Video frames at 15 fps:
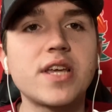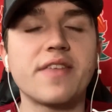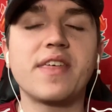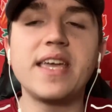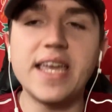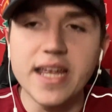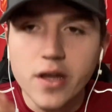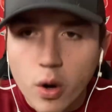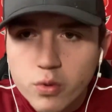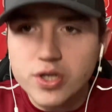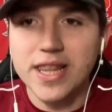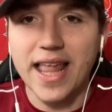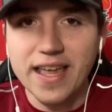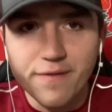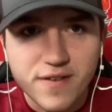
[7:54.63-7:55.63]
I think he knows
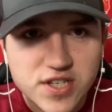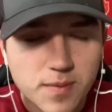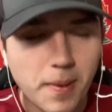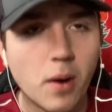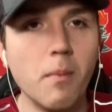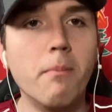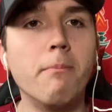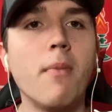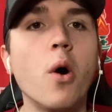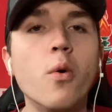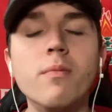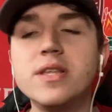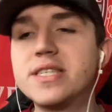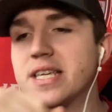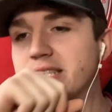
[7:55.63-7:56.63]
life is about
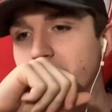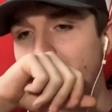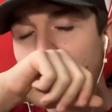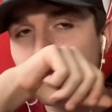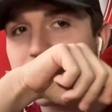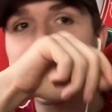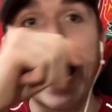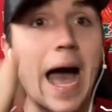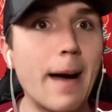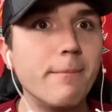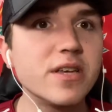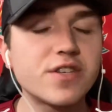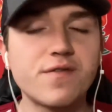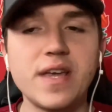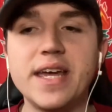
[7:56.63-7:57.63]
moments. It's about the
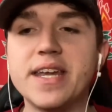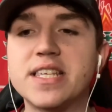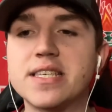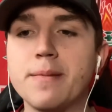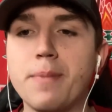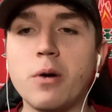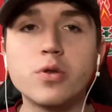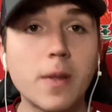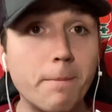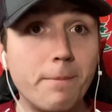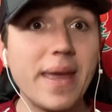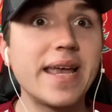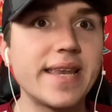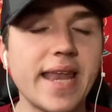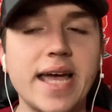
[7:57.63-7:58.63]
atmosphere. It's about the
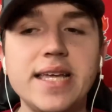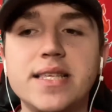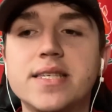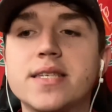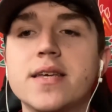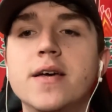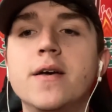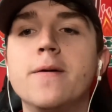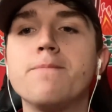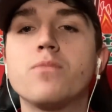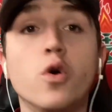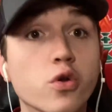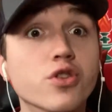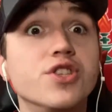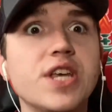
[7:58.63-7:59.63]
big nights
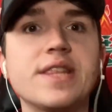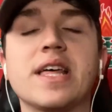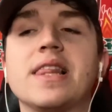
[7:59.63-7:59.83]
under the